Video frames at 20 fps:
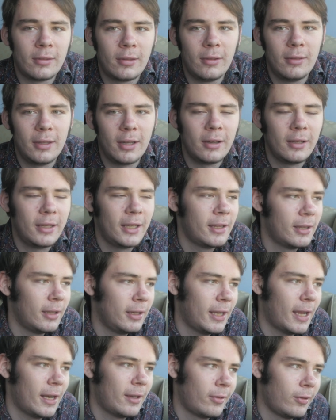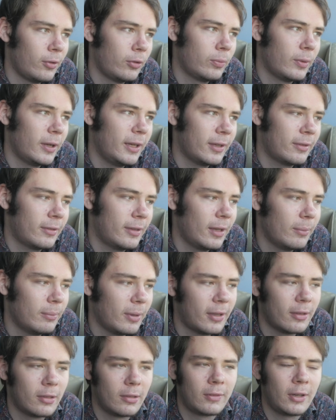So the idea that Neanderthals went extinct
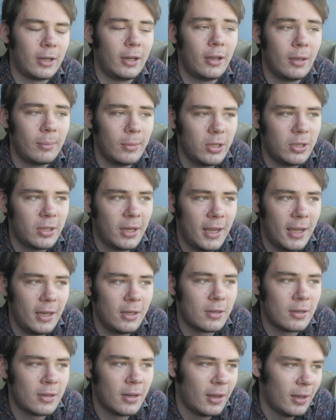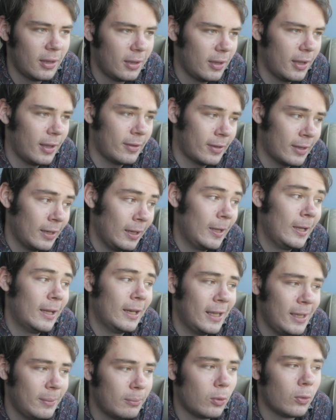because of climate change is
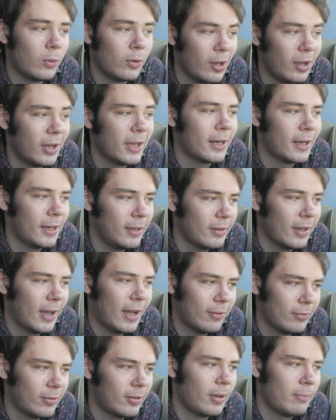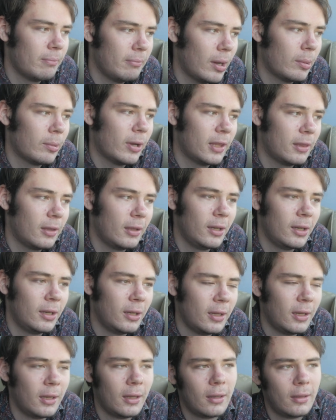clearly more likely to have some merit than
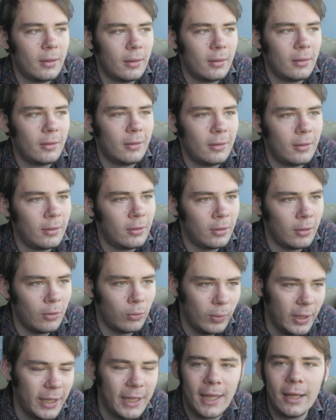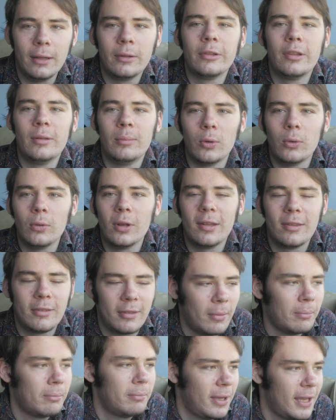that we killed them all in
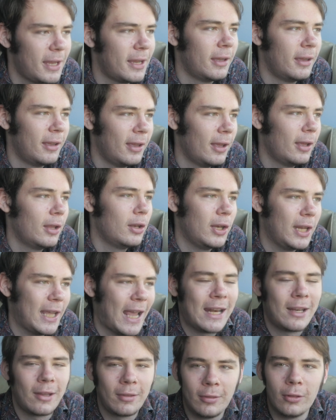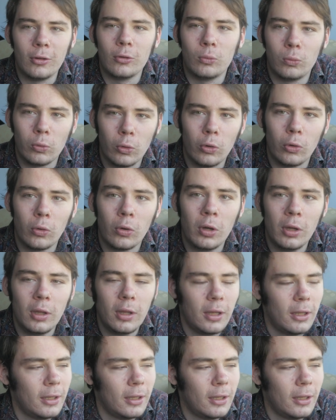some big Neanderthal war.